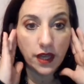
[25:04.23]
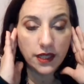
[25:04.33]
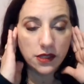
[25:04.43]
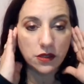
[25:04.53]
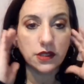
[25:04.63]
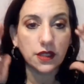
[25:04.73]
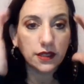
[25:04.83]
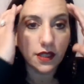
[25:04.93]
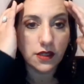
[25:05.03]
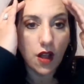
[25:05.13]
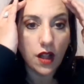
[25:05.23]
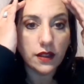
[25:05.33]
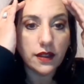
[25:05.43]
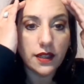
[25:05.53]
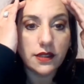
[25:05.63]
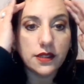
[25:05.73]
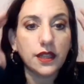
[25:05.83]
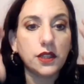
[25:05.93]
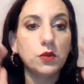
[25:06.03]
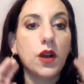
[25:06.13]
Okay, so it does all of this
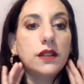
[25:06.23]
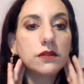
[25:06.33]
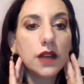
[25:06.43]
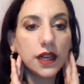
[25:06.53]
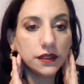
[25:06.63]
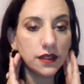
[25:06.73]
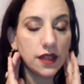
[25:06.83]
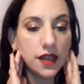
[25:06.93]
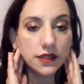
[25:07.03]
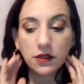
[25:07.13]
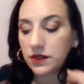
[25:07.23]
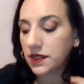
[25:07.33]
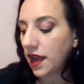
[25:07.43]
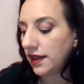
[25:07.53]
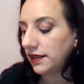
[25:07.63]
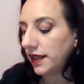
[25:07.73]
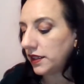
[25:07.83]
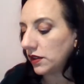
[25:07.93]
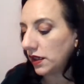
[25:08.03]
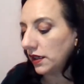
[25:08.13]
that you want, right? So it's kind of
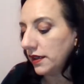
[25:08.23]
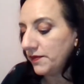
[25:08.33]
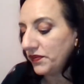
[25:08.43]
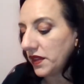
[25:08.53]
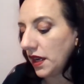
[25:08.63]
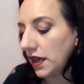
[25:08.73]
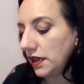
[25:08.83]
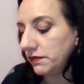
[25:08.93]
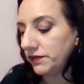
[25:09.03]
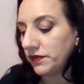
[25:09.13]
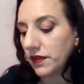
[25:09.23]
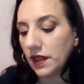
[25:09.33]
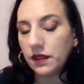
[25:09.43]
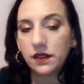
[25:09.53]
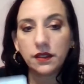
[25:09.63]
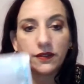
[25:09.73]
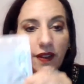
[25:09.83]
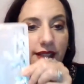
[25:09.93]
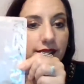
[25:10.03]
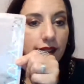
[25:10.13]
like your um, your
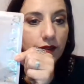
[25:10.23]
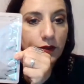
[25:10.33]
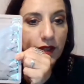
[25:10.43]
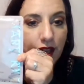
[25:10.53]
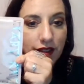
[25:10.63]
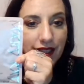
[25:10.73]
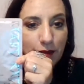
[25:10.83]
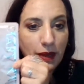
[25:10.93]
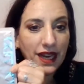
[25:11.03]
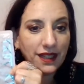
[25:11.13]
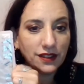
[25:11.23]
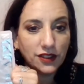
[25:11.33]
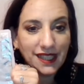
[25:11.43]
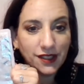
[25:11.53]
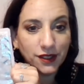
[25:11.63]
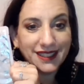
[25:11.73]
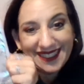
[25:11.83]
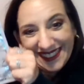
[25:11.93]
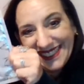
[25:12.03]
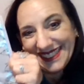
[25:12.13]
facelift without any pain or needles,
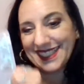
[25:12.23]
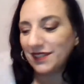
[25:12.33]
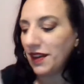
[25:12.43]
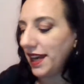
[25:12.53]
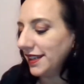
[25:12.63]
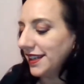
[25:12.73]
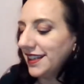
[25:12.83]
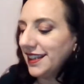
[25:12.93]
right?